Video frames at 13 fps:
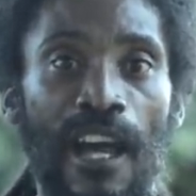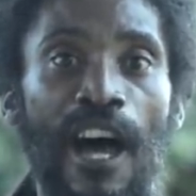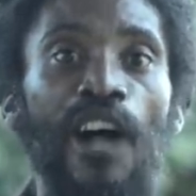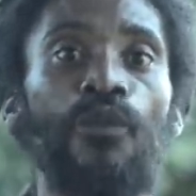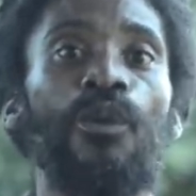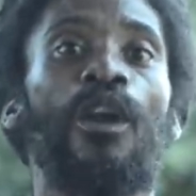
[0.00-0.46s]

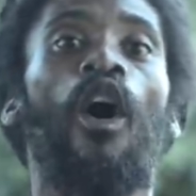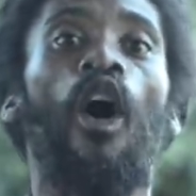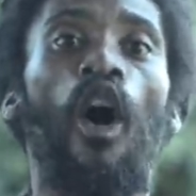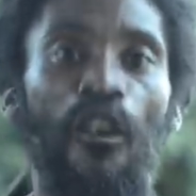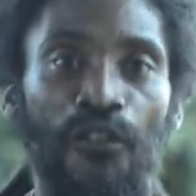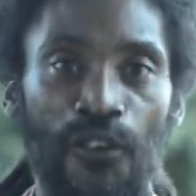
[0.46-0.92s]
and will
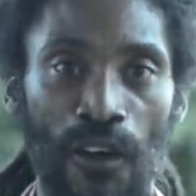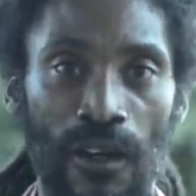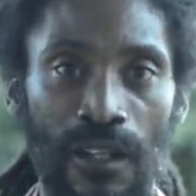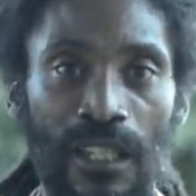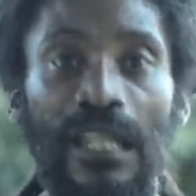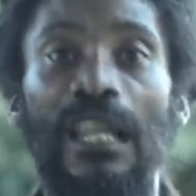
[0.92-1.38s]
offer
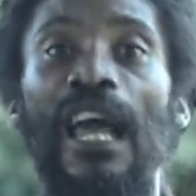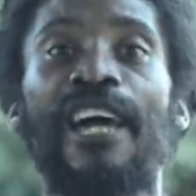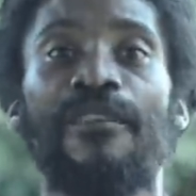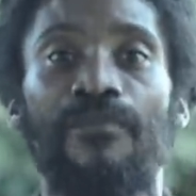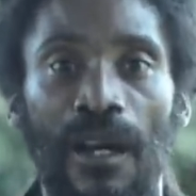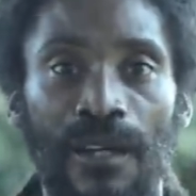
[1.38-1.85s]
in
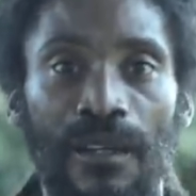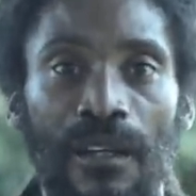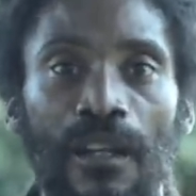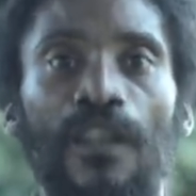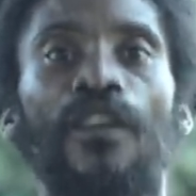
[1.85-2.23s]
like manner